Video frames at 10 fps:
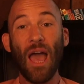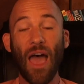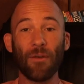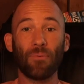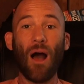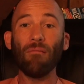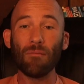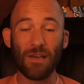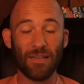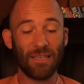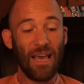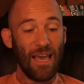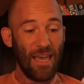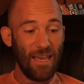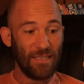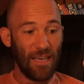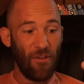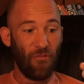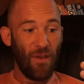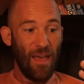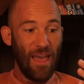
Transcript: And the problem is, is if